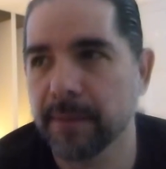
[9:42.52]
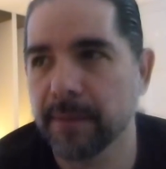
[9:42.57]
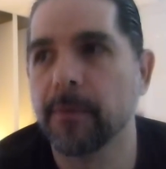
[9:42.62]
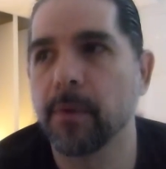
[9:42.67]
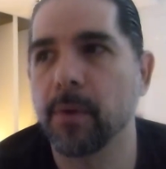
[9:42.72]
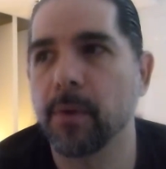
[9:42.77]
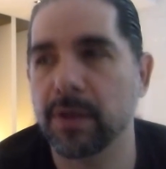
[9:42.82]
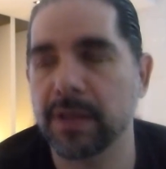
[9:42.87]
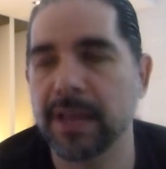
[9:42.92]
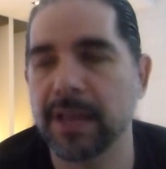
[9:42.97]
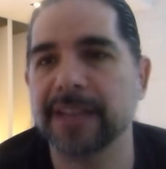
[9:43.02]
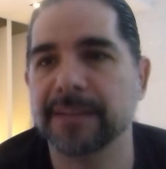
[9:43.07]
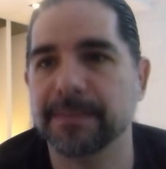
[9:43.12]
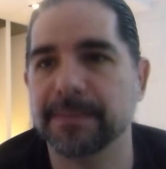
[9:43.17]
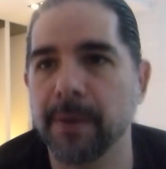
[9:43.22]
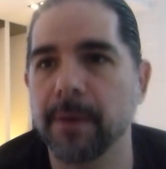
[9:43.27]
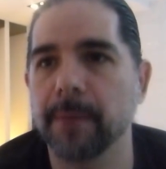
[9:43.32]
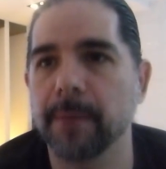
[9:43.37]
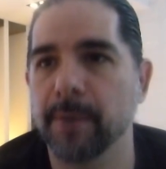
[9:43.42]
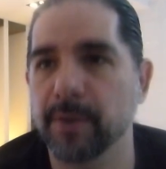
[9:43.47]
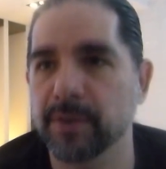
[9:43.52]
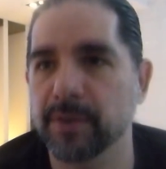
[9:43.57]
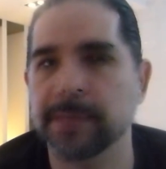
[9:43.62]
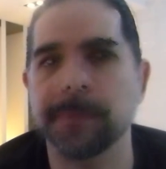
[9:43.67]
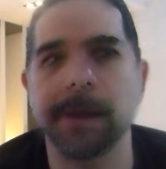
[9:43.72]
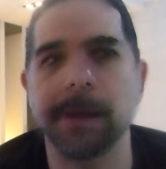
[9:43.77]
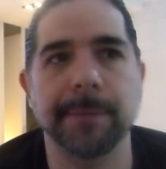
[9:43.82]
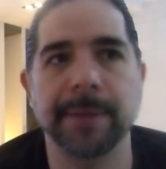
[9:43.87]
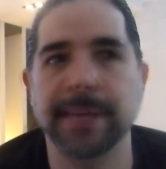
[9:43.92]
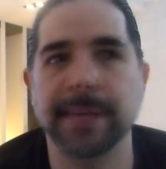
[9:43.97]
more or less most
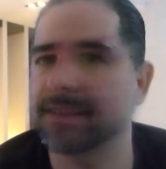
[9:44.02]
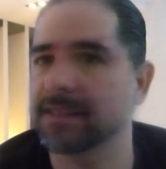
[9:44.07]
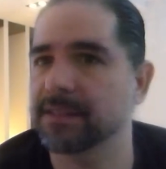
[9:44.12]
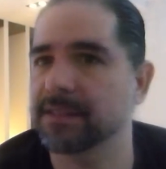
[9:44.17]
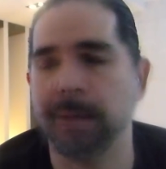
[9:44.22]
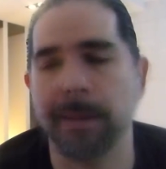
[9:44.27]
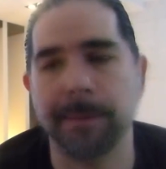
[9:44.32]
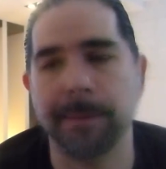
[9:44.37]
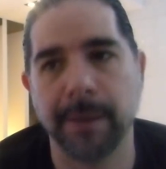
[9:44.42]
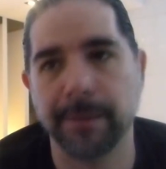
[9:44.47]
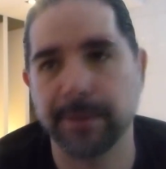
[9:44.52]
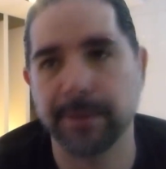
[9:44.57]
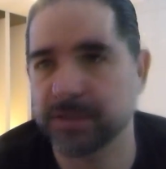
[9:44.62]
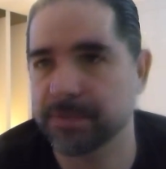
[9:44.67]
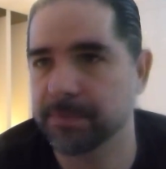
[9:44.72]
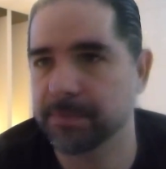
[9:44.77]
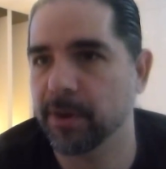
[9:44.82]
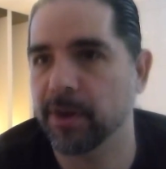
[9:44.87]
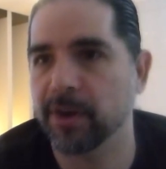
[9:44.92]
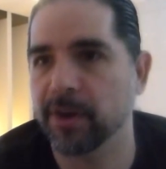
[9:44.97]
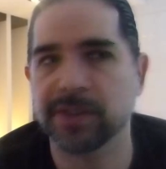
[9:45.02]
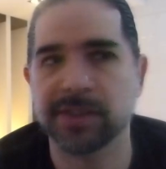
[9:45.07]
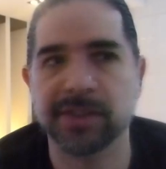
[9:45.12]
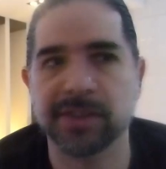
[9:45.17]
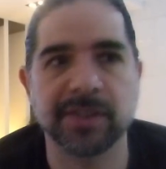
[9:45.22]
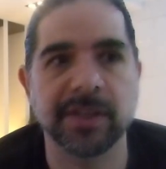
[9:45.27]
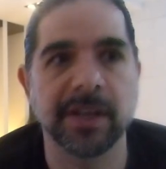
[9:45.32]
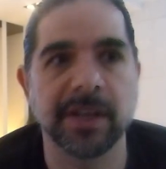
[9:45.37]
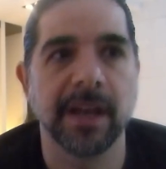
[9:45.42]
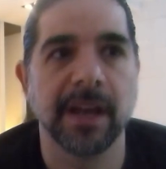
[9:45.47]
of my pieces, my published
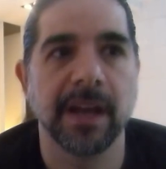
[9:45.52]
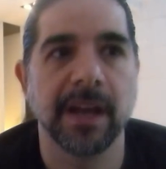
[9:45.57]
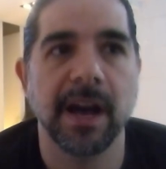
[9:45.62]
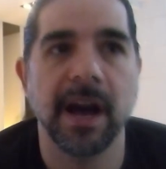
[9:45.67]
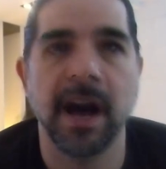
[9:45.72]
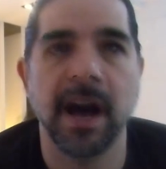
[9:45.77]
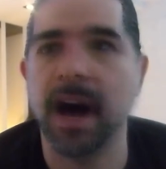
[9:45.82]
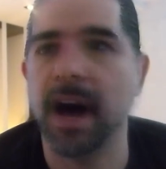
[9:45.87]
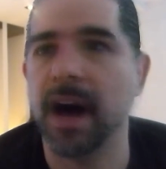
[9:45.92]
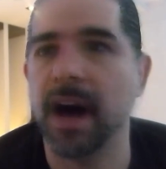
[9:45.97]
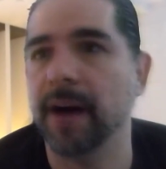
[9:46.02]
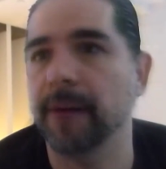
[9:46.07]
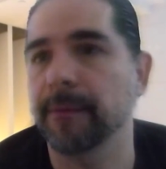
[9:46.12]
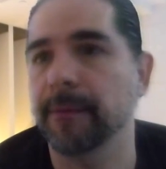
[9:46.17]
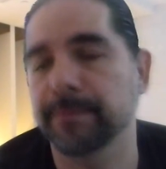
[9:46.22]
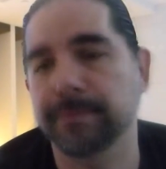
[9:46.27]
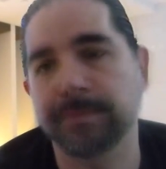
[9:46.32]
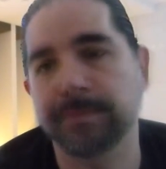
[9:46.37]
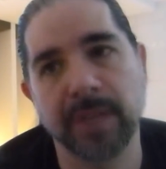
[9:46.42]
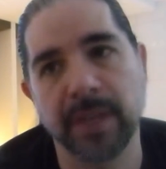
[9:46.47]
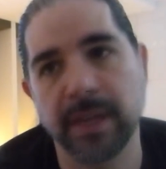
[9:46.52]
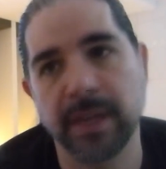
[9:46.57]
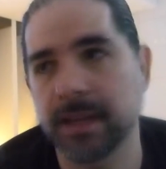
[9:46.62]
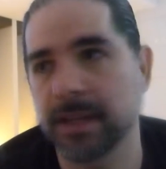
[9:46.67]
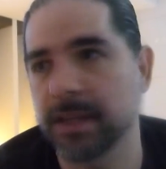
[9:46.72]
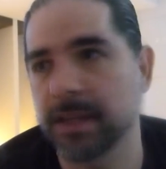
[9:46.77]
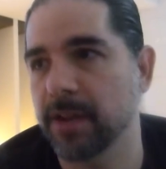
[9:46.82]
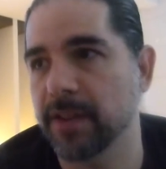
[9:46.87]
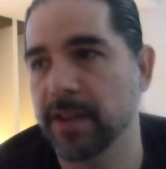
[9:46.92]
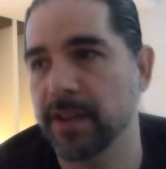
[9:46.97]
books,
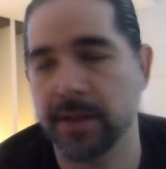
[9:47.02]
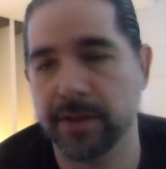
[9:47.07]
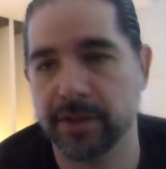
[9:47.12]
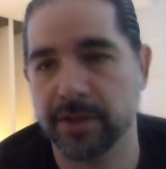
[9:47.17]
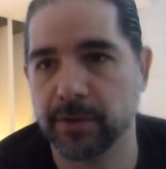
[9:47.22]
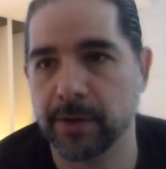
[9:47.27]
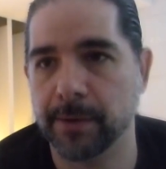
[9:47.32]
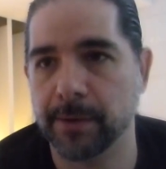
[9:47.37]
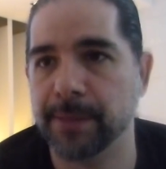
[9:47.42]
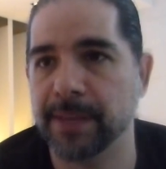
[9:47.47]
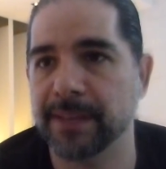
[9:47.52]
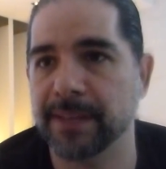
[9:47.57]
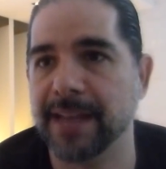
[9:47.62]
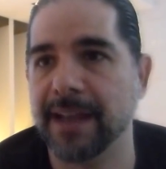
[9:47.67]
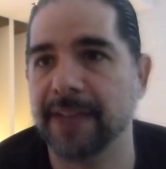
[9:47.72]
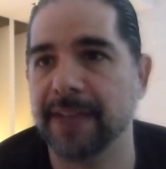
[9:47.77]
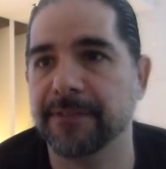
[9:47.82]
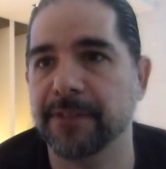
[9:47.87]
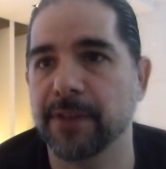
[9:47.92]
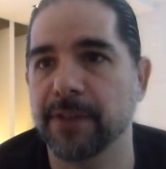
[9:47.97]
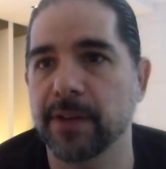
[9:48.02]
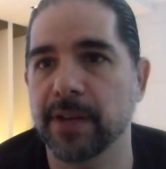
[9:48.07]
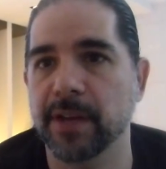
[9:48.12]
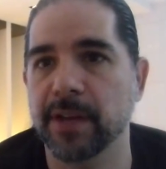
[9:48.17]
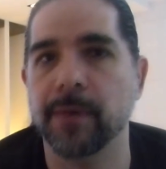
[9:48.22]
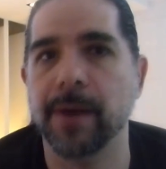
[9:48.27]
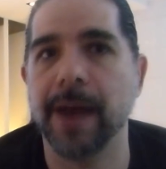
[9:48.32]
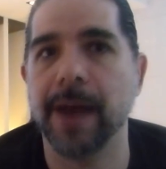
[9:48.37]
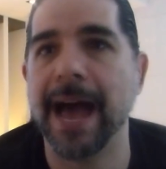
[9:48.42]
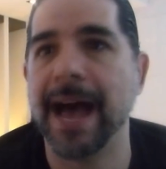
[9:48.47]
the other screenplays I have floating
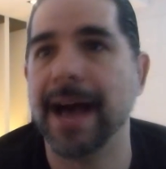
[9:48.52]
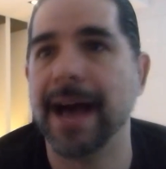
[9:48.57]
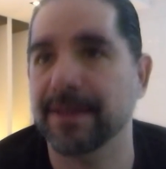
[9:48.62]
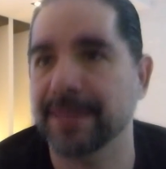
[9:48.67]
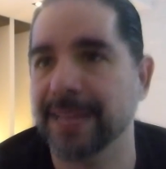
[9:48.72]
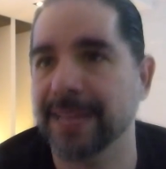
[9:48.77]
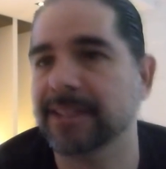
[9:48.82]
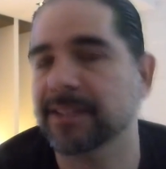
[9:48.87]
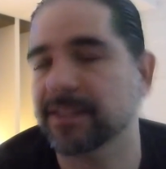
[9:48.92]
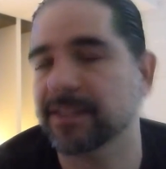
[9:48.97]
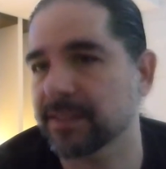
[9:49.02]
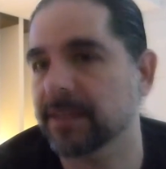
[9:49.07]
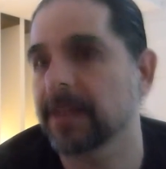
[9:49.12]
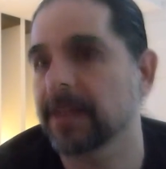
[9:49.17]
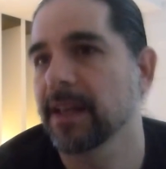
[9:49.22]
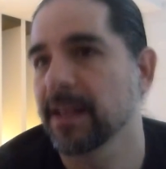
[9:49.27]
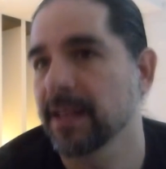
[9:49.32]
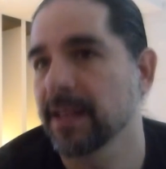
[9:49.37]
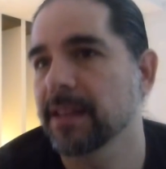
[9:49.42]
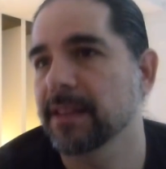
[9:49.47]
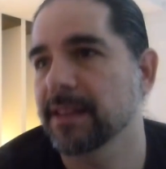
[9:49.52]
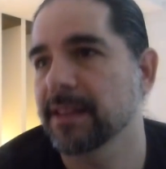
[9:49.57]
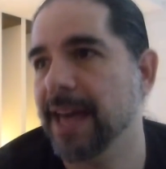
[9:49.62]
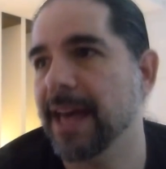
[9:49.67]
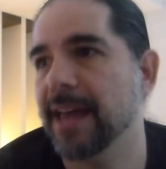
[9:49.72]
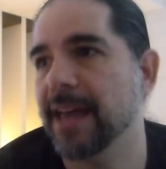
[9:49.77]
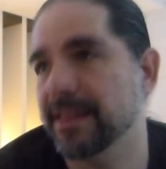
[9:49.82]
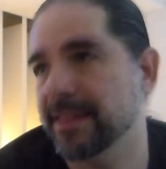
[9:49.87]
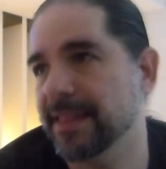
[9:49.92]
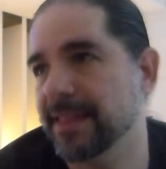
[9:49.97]
around, that's
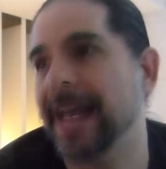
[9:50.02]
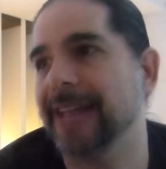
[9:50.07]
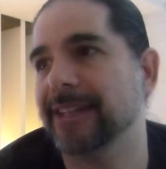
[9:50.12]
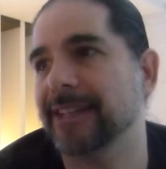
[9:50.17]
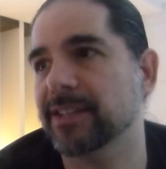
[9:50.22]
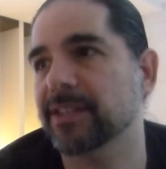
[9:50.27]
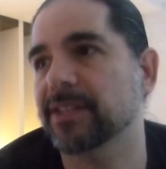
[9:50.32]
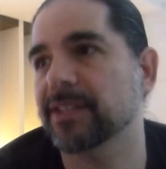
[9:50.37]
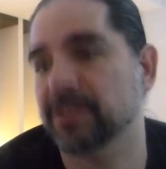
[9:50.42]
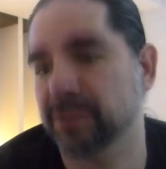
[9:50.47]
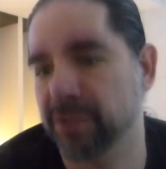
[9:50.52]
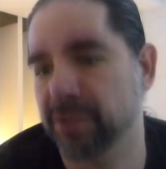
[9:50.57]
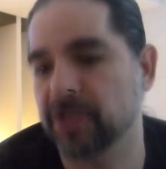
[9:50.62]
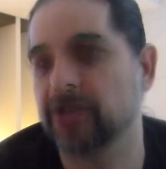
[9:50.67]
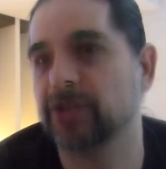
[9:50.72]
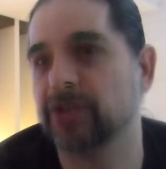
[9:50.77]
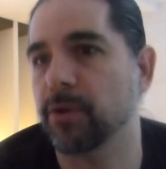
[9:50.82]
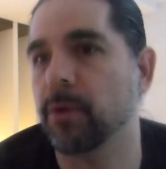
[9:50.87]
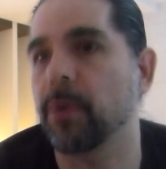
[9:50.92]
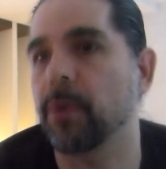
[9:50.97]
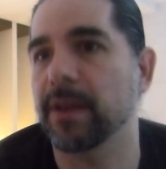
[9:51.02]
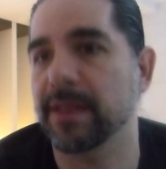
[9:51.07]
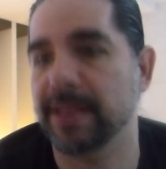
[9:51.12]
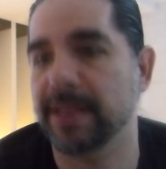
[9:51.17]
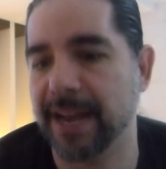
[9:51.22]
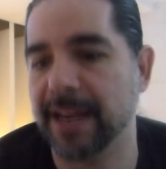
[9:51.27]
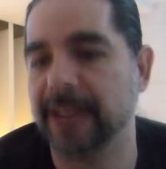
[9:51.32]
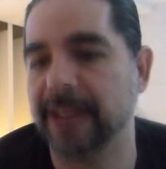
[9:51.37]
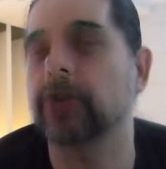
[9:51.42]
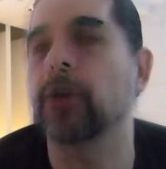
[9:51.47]
the story
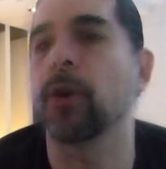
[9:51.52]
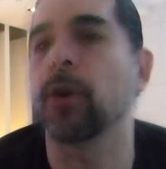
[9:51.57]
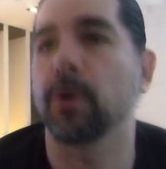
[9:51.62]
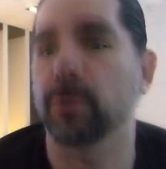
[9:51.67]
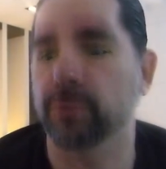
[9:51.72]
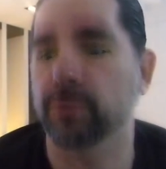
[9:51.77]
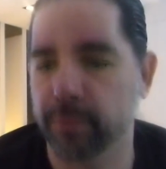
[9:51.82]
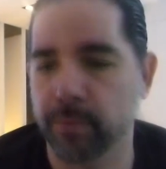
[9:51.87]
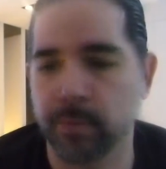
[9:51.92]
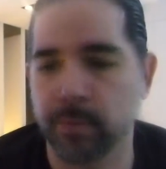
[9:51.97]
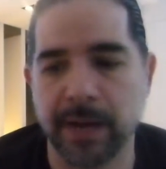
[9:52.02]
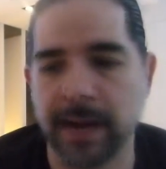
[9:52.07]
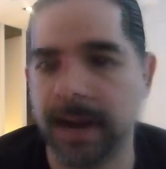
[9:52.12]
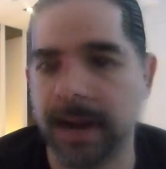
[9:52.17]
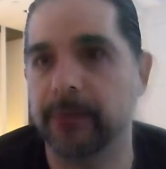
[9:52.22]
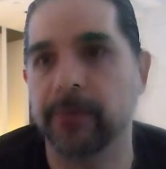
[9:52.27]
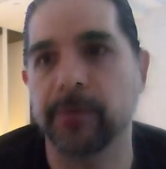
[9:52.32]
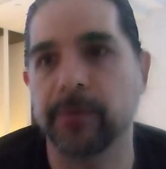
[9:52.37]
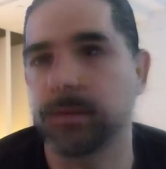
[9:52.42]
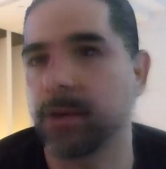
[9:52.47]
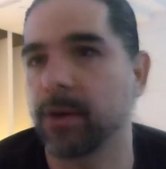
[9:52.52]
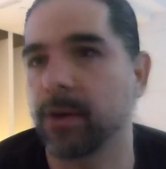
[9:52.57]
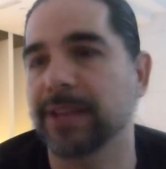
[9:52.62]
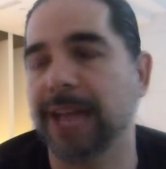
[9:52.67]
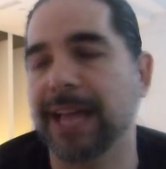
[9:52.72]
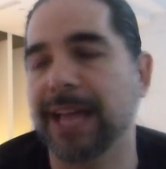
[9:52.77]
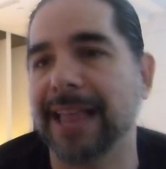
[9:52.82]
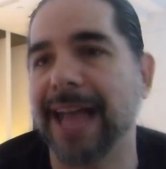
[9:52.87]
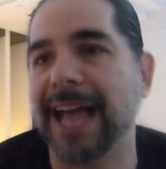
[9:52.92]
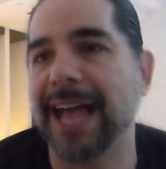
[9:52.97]
that I told when I wrote
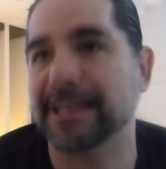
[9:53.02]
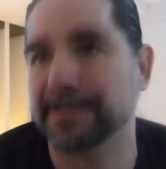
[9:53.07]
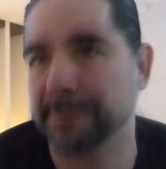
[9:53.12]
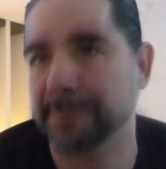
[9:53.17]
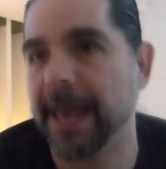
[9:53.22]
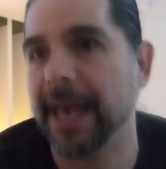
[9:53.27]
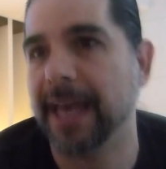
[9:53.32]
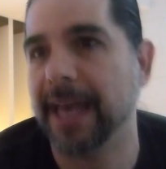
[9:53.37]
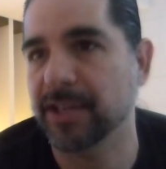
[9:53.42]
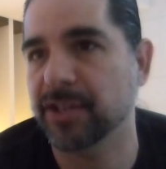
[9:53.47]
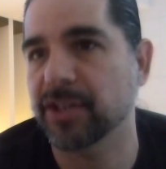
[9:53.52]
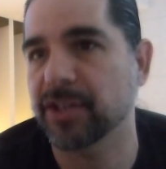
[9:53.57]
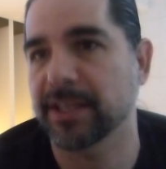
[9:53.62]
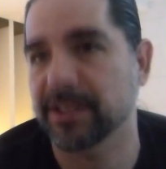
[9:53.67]
that last page.